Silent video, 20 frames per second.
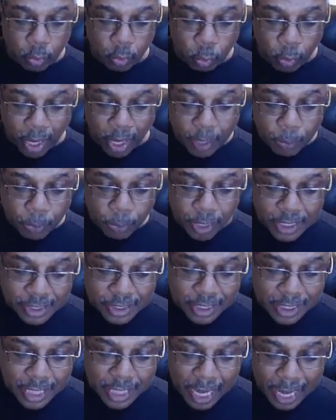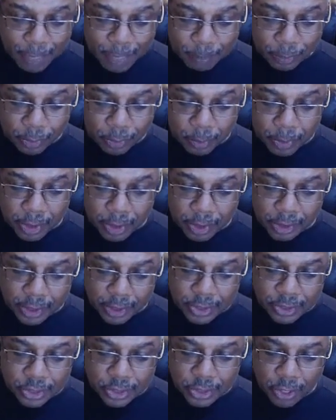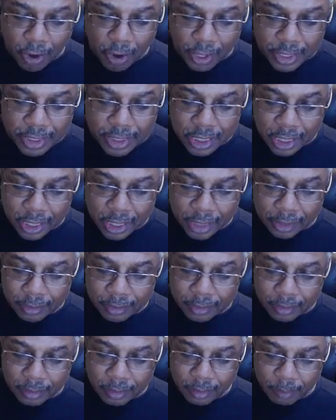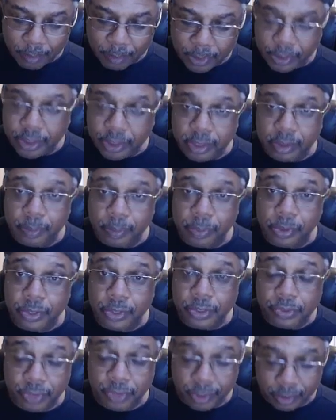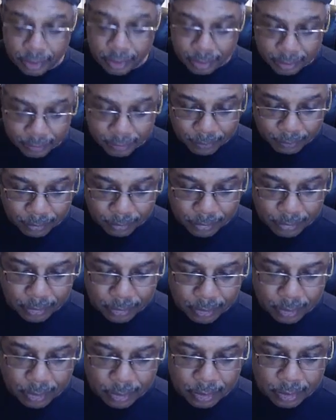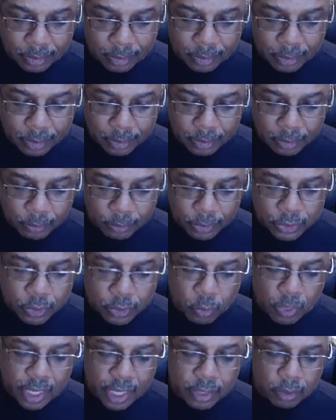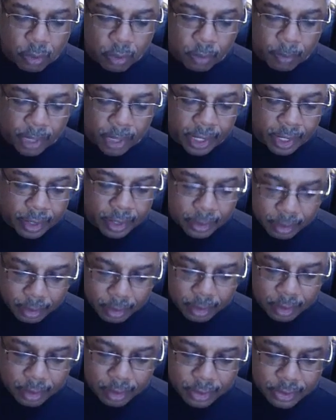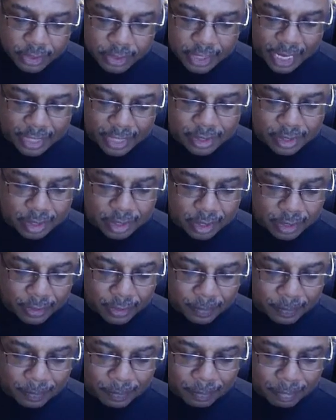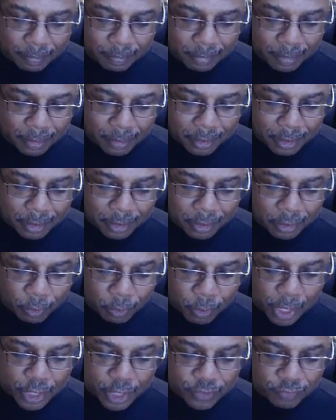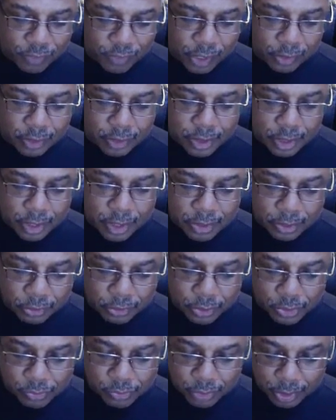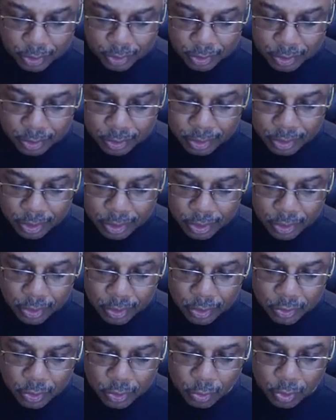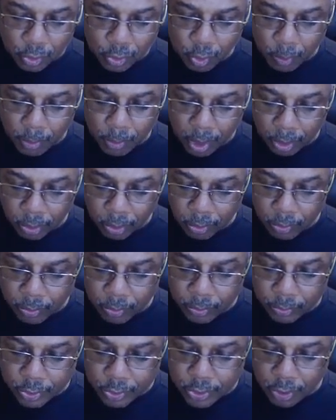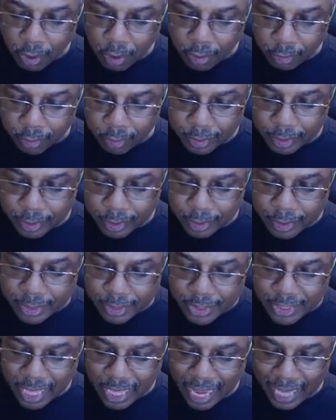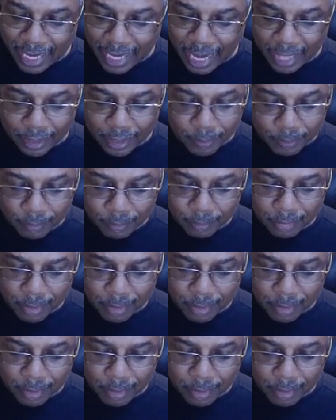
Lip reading: Ray pressed the 9mm against the target's head, but couldn't pull the trigger. "What you waiting on, man?" Snatch said. Ray's finger tensed on the trigger. Tony Gramello, the target, side-eyed him.